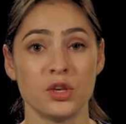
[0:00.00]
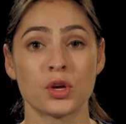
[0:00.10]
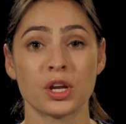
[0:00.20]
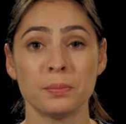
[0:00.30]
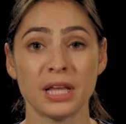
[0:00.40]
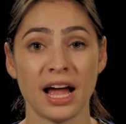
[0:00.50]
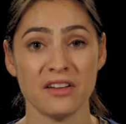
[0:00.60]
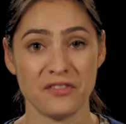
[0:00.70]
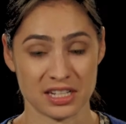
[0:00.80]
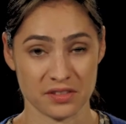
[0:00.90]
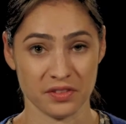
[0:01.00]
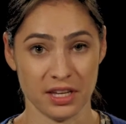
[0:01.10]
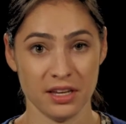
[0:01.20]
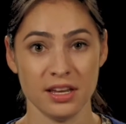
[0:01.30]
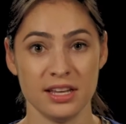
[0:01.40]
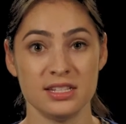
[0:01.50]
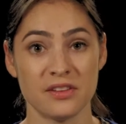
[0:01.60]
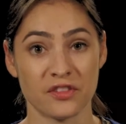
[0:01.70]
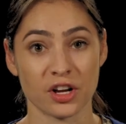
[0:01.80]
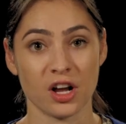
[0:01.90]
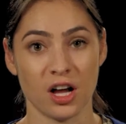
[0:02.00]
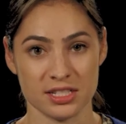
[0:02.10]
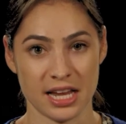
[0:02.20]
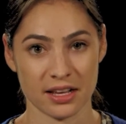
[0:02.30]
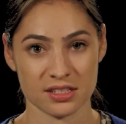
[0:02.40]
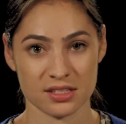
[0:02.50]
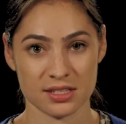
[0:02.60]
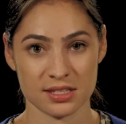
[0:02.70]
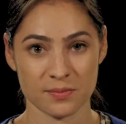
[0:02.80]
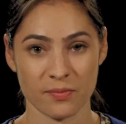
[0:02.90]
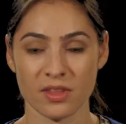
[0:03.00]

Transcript: you could apply effectively in different contexts.